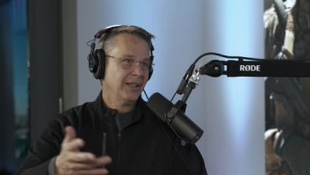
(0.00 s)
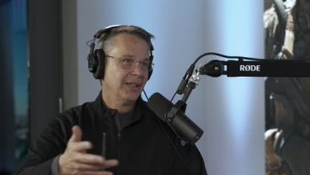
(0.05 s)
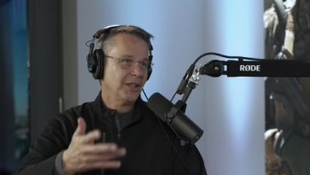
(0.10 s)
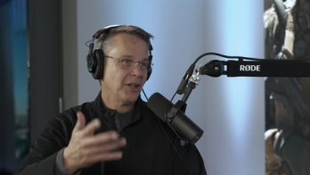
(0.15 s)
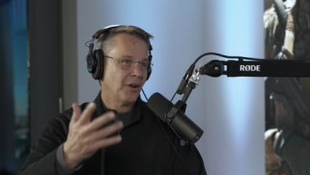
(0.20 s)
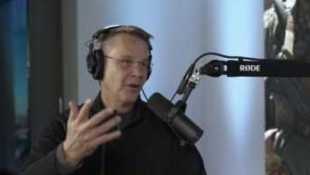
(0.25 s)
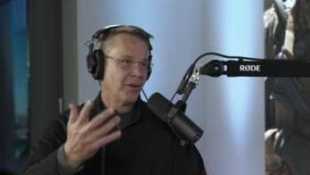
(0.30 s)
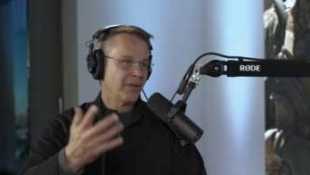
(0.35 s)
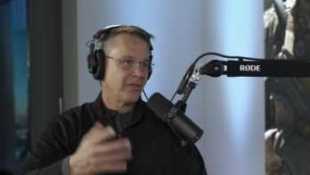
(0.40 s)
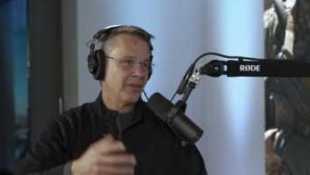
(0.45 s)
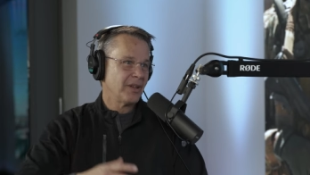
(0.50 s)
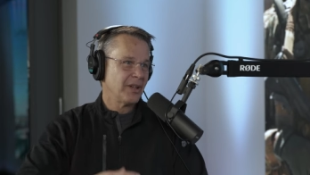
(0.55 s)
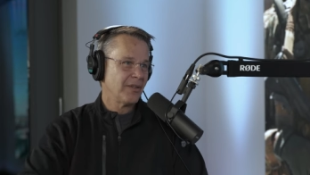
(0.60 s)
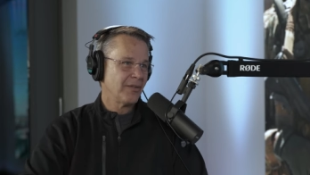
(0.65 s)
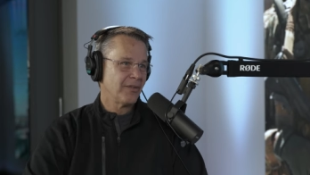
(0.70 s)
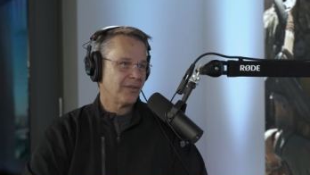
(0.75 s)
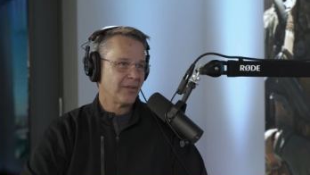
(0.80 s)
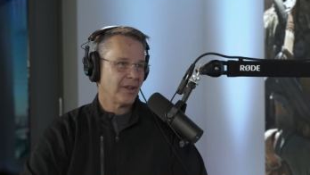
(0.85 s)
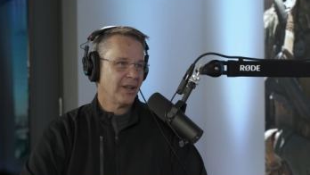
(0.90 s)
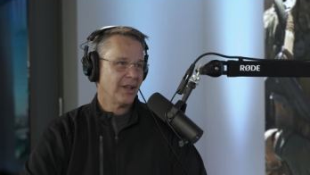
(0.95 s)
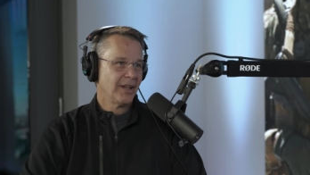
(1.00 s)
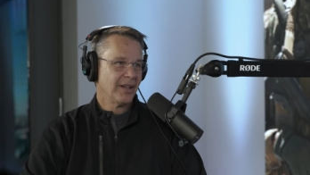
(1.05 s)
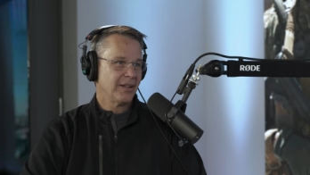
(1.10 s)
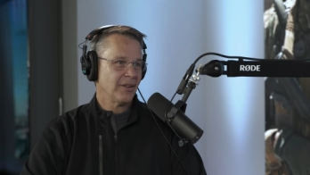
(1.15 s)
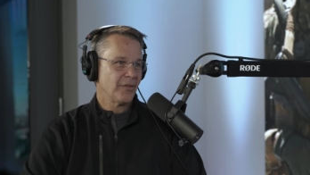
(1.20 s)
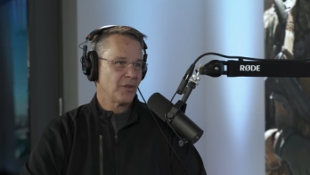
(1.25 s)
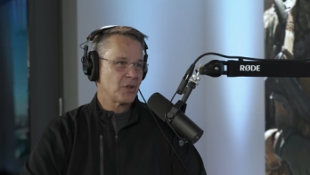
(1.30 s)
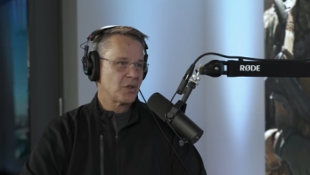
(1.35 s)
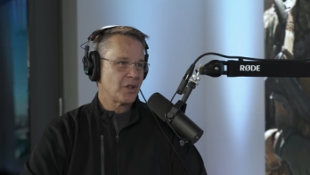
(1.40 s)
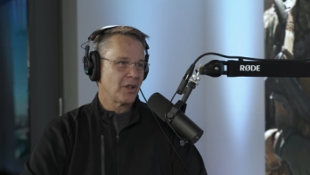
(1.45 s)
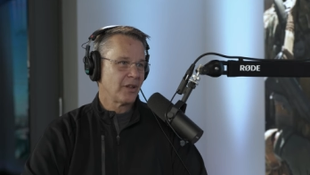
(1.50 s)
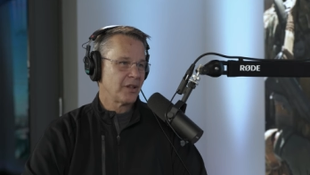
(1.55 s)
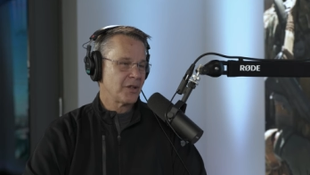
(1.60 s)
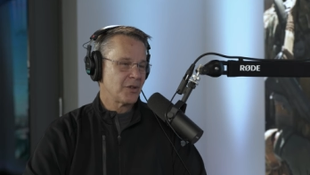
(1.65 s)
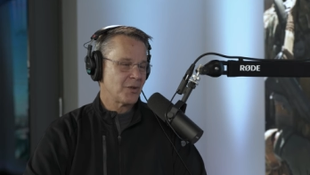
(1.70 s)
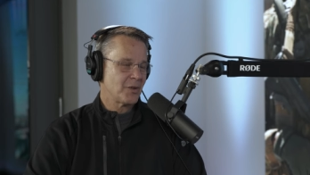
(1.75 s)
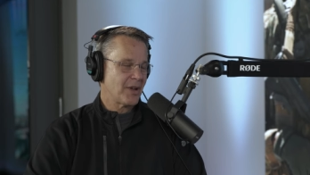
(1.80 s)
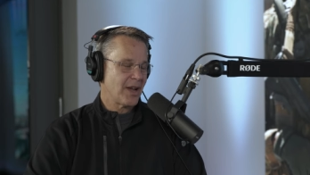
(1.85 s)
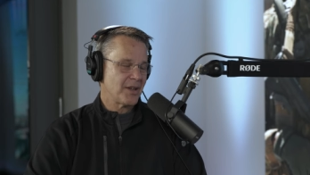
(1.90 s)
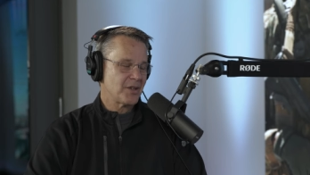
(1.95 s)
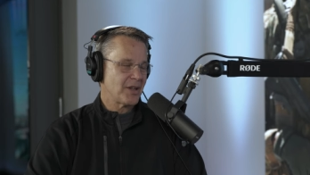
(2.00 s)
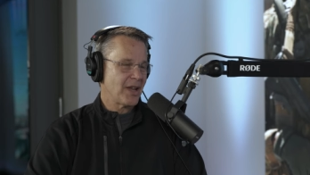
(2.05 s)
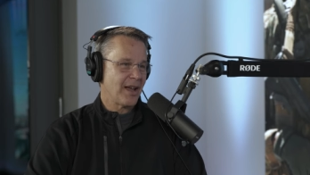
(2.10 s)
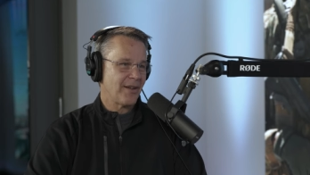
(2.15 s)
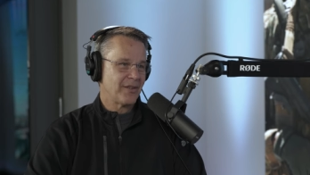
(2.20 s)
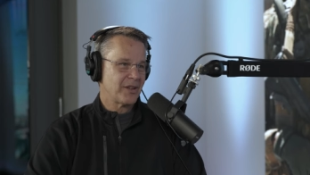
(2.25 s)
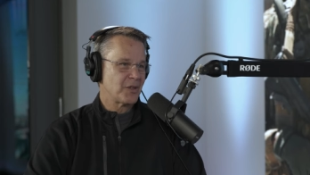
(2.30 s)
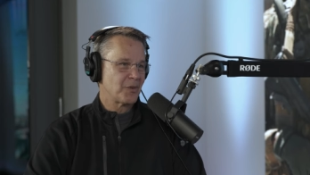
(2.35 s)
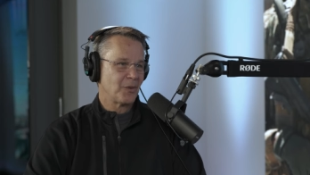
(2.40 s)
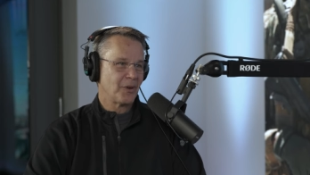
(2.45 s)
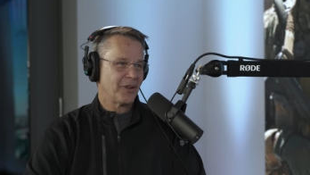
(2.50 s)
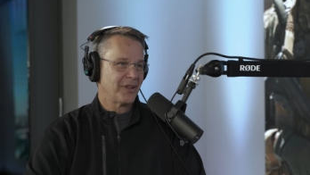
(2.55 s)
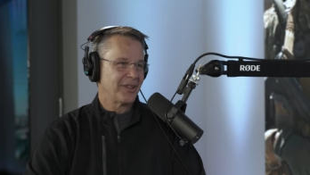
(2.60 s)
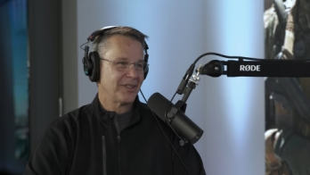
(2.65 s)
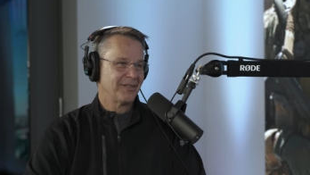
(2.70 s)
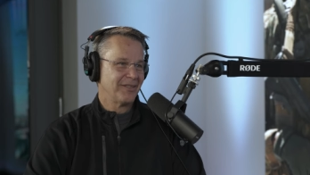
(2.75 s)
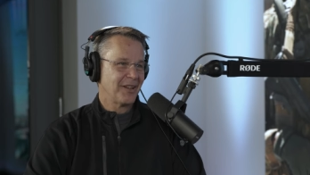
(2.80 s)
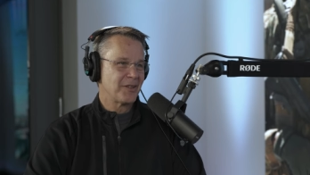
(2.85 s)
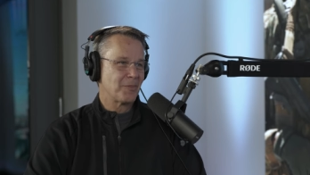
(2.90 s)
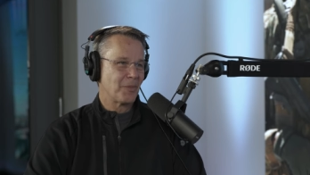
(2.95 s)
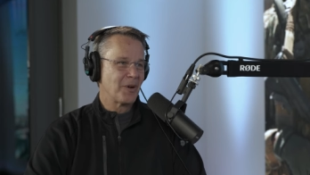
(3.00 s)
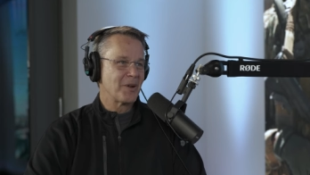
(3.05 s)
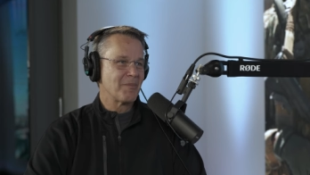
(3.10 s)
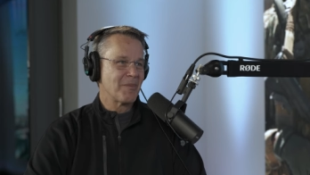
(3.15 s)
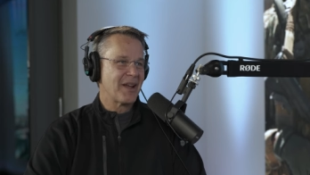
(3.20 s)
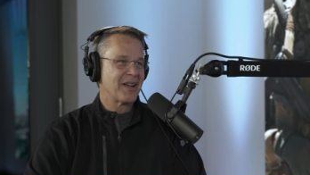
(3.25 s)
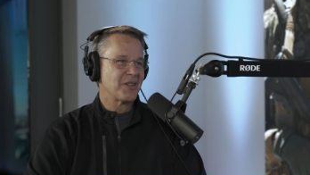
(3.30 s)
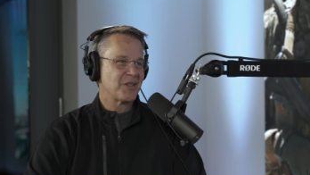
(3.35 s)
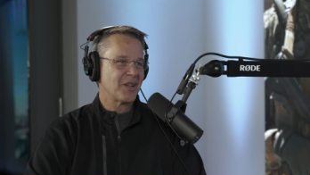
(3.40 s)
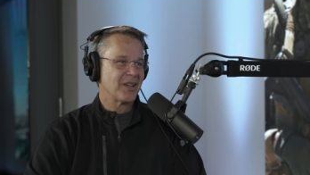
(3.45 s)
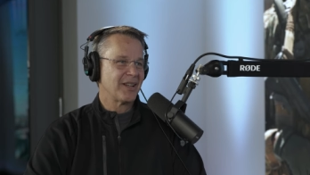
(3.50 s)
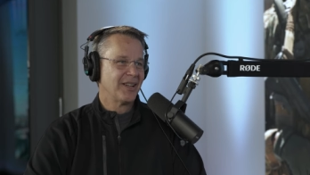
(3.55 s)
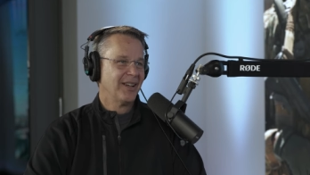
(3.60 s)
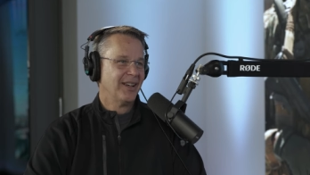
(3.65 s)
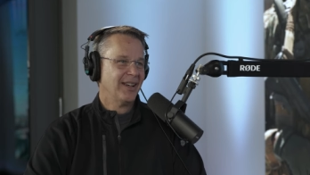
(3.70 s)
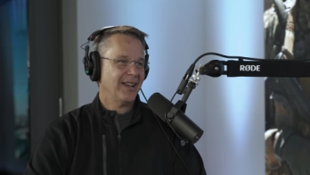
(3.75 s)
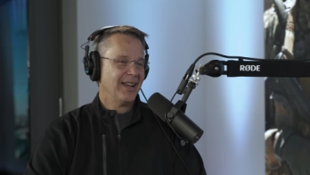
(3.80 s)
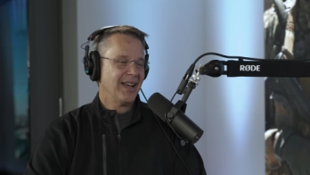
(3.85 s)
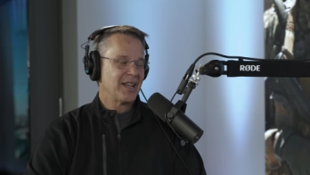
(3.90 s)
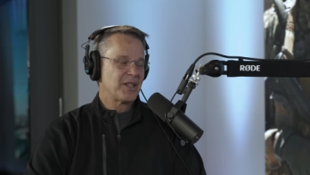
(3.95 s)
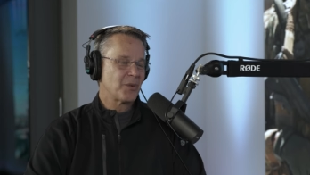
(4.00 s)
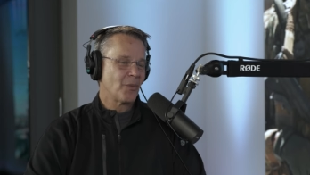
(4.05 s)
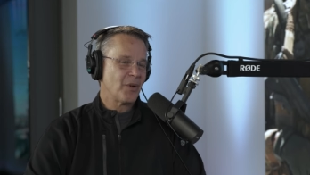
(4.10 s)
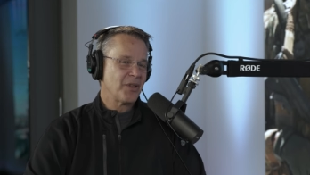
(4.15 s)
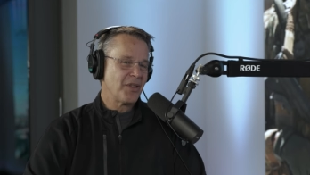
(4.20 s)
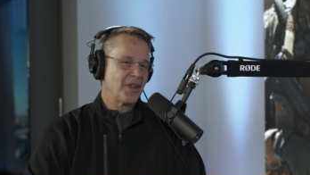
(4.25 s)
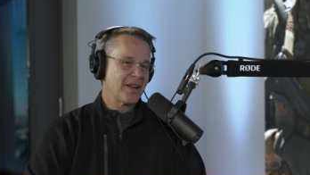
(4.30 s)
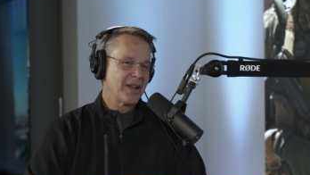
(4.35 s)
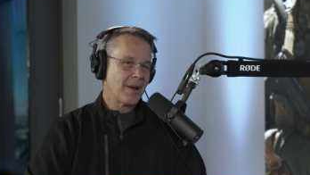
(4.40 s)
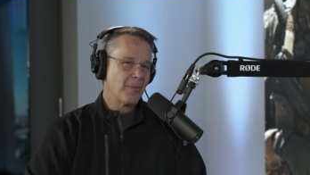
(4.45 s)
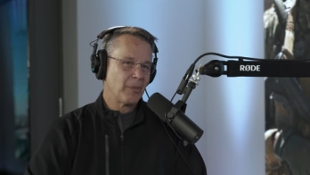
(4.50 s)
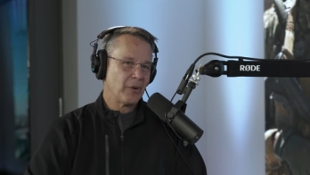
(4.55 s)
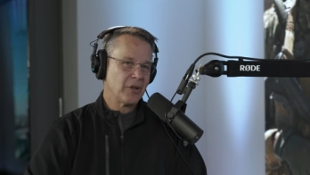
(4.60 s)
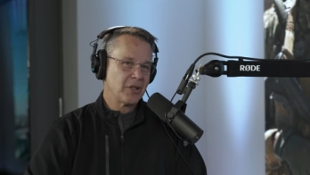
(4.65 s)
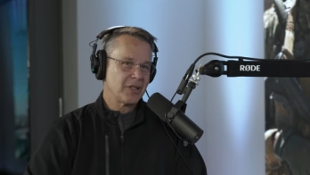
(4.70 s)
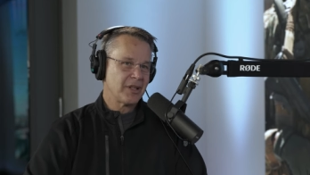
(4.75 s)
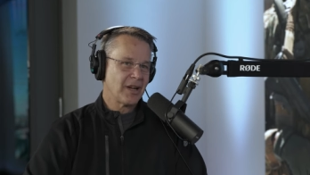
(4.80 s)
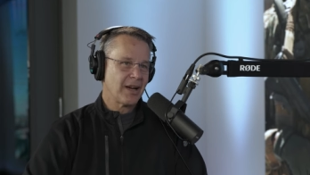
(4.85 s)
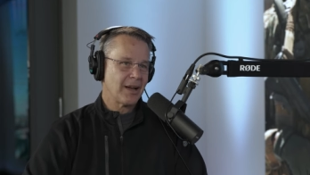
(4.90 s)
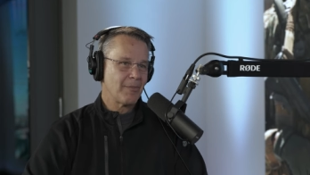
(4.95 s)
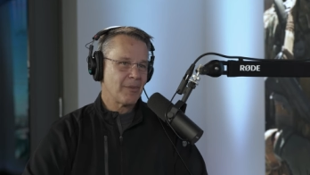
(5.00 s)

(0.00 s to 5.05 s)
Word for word: You know, if any of the facilities you guys have, it's really it's pretty amazing. It's one thing I appreciate.